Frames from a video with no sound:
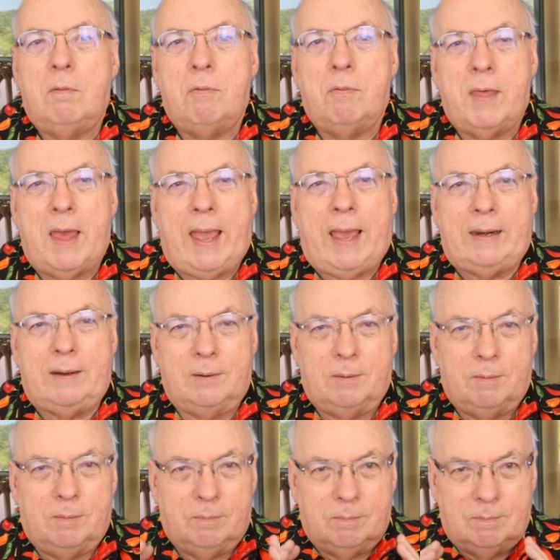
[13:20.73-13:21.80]
that
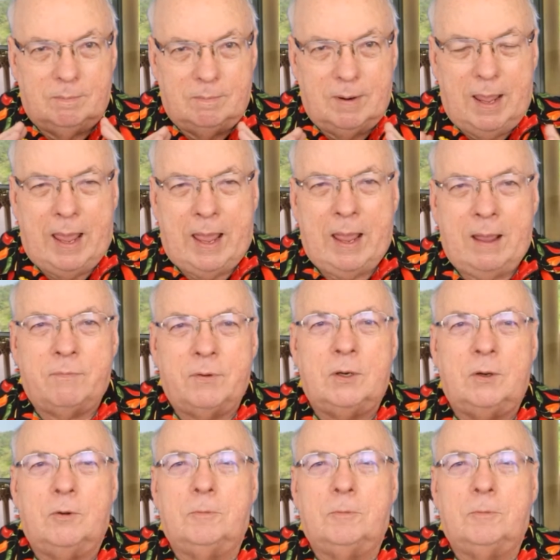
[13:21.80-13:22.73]
avenue.